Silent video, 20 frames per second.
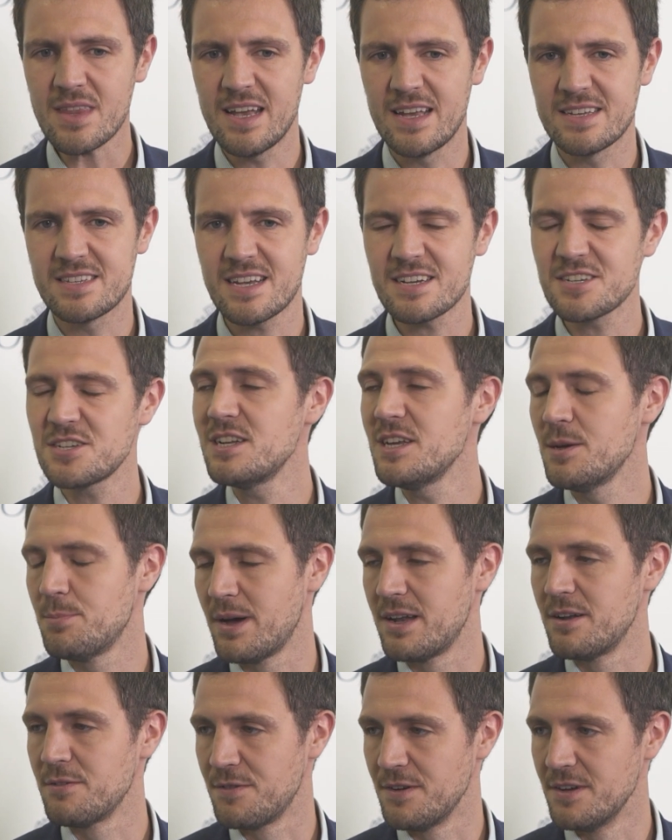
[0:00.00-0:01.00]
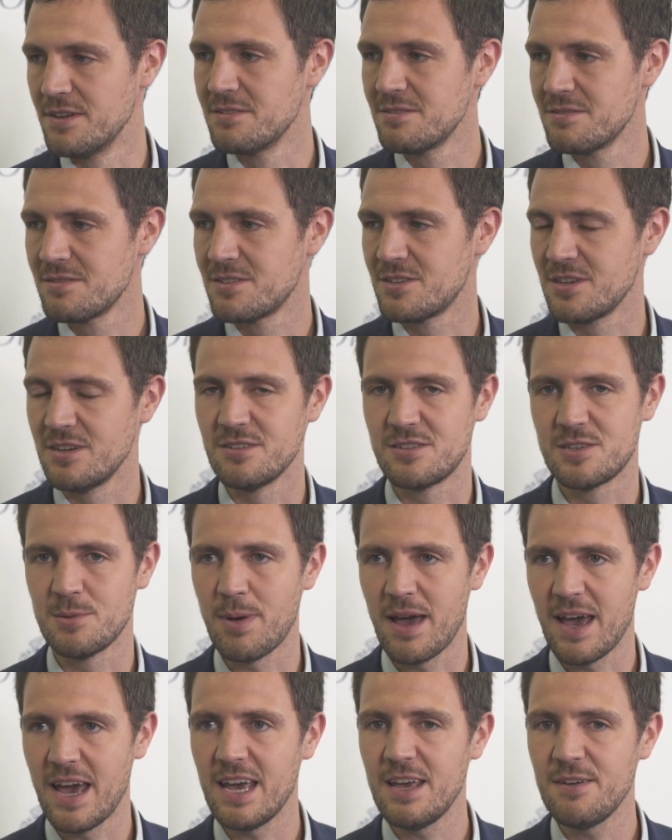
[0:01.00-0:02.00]
it's actually a benefit. To
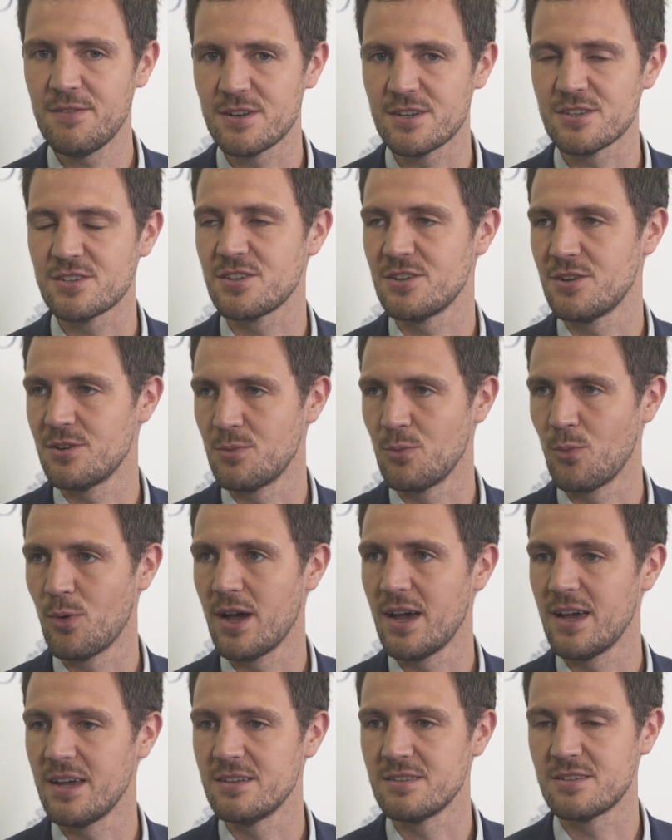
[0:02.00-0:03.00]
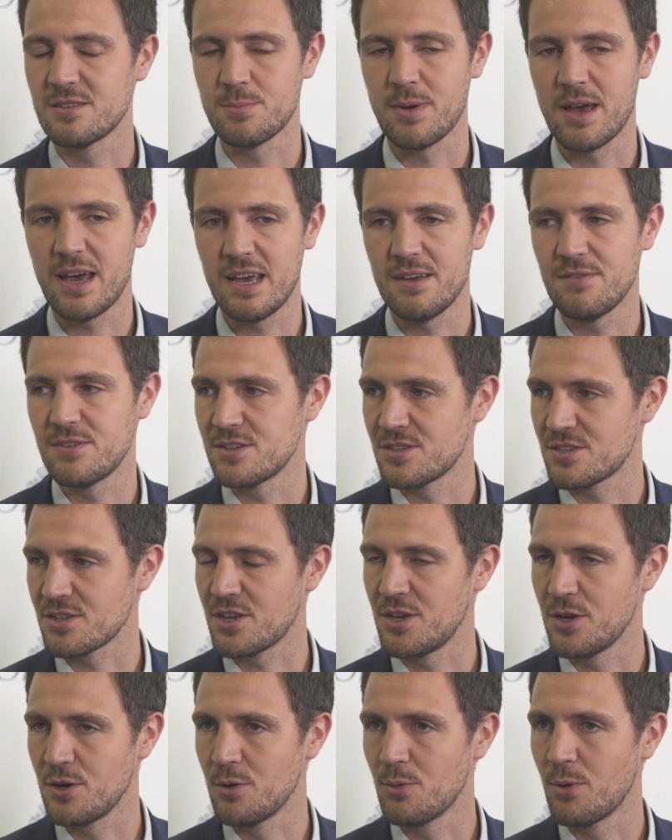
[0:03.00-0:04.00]
behave in a certain way and to behave in a
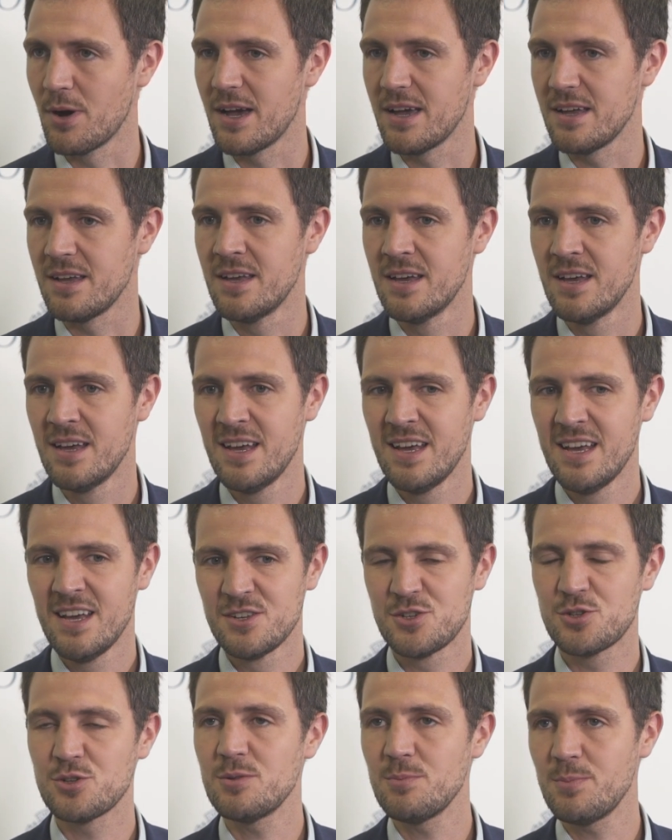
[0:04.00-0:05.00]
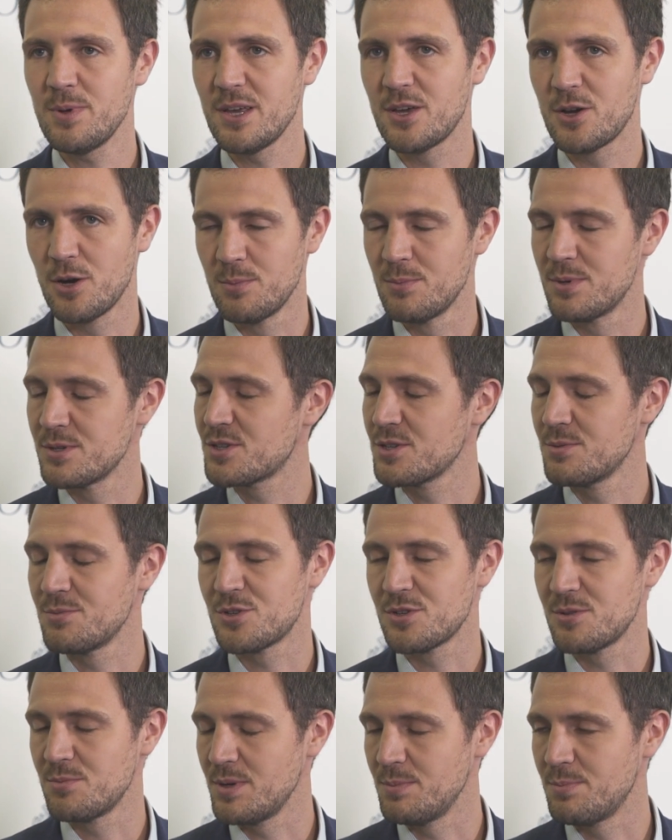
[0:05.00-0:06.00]
secure way shouldn't be cumbersome,
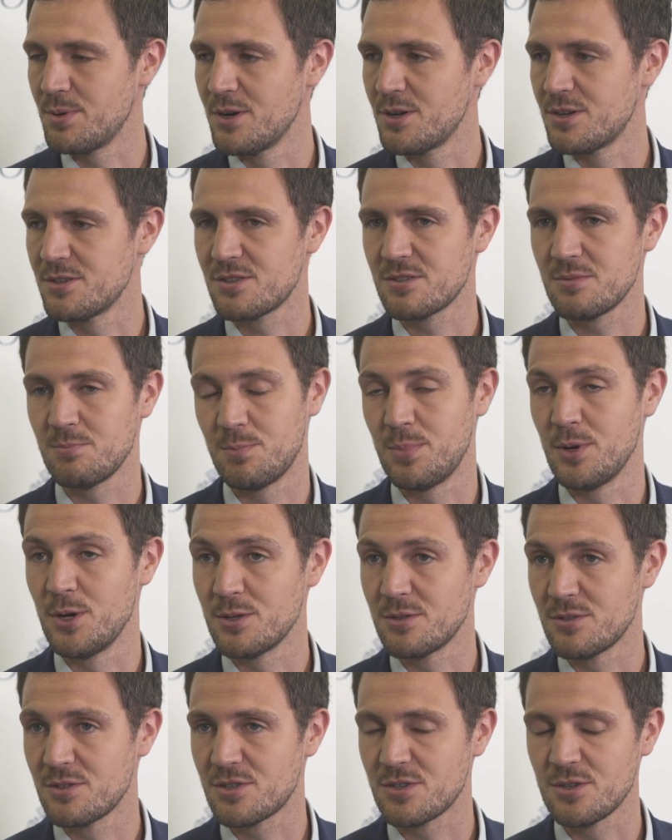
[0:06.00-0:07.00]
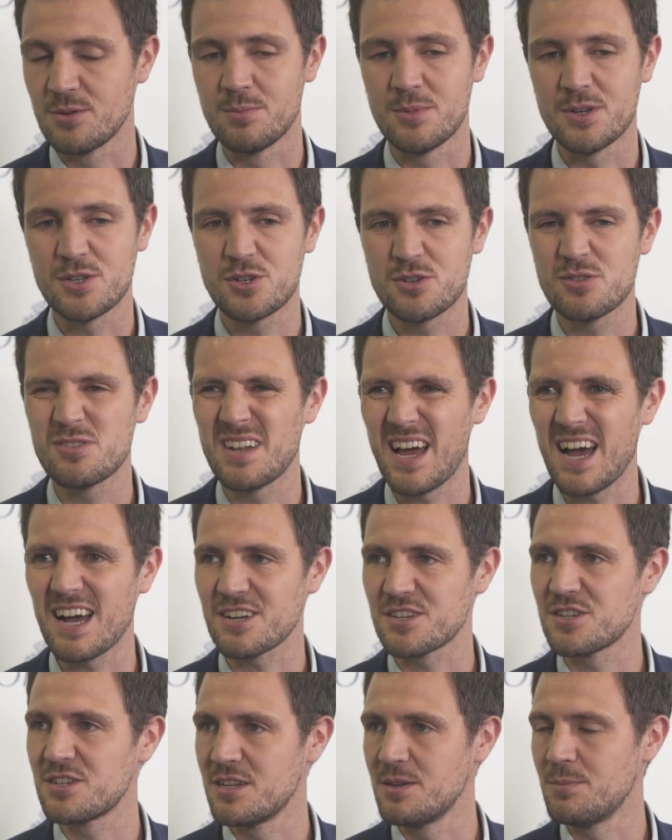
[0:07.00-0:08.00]
shouldn't be burdensome. It should
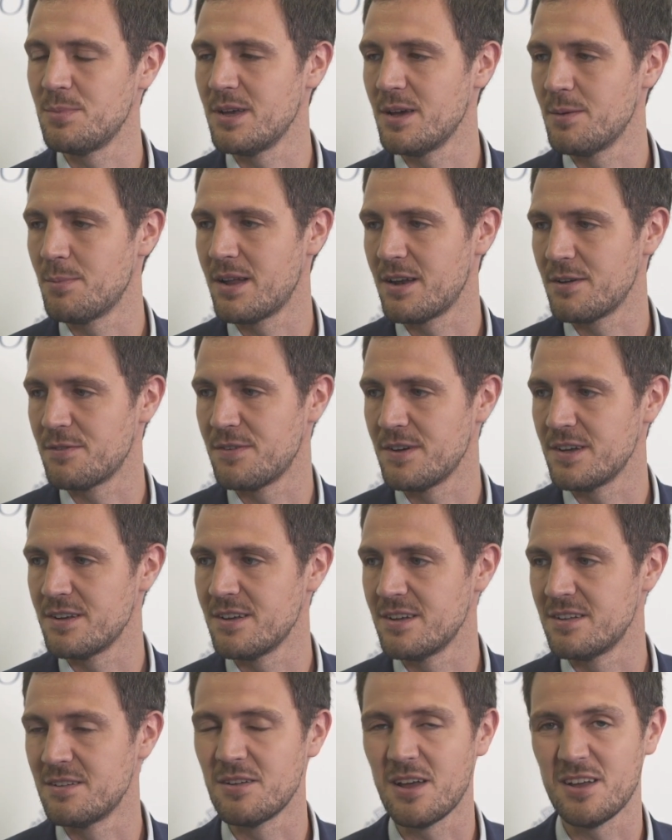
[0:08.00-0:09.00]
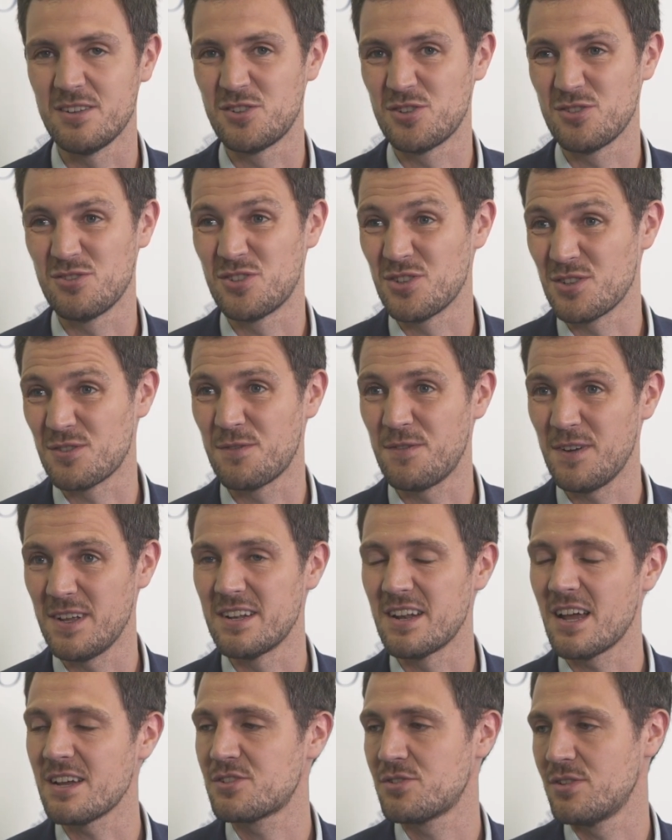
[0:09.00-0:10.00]
actually be a benefit and should just fit
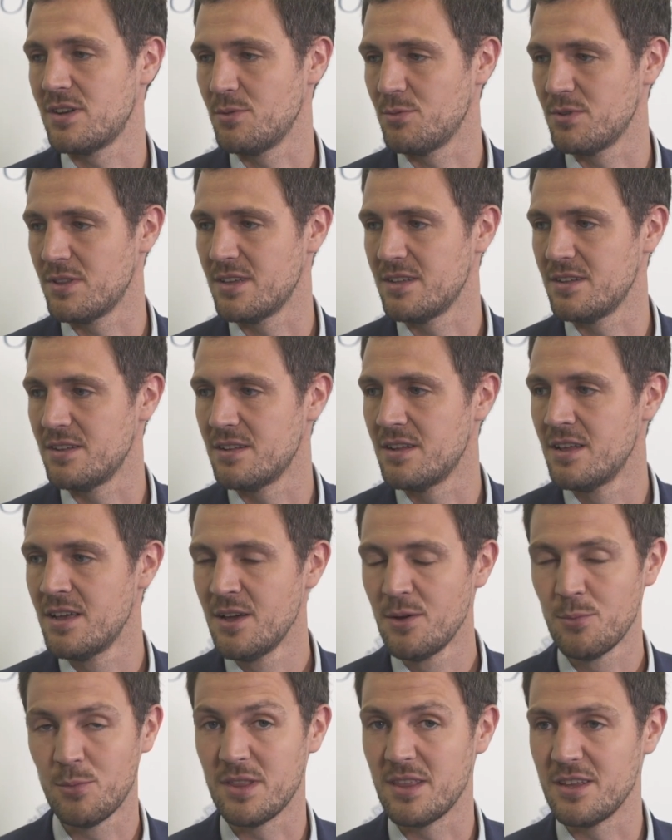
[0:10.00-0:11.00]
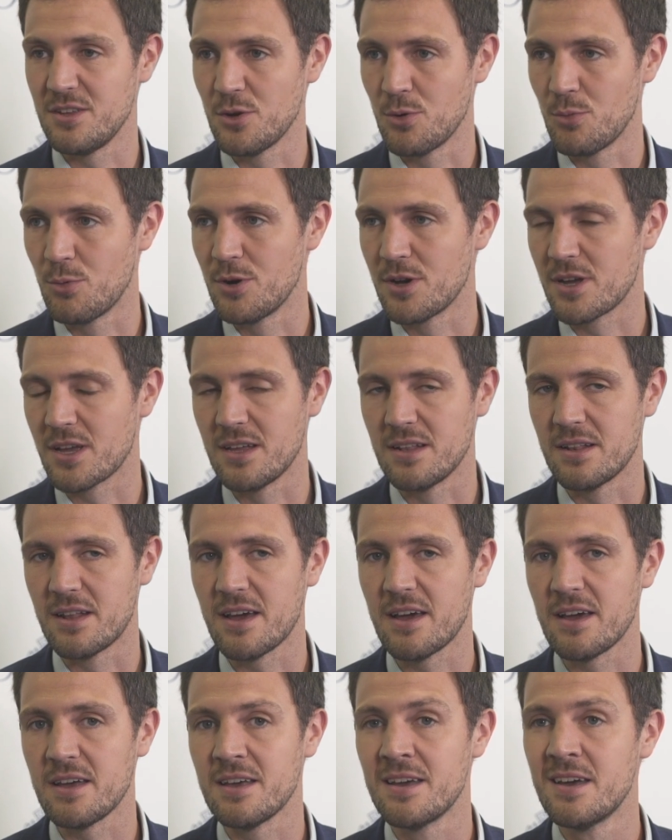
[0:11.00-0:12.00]
naturally within your working
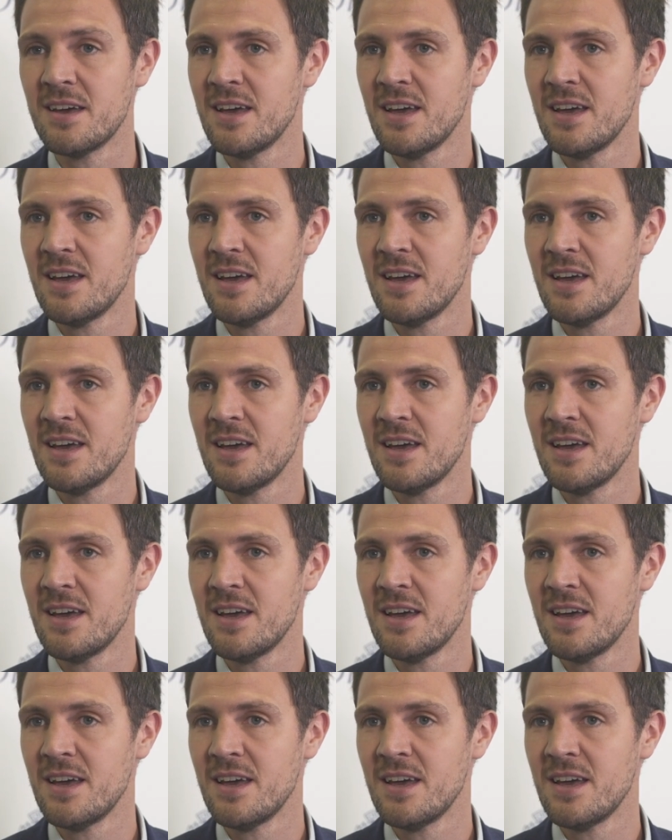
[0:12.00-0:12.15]
day.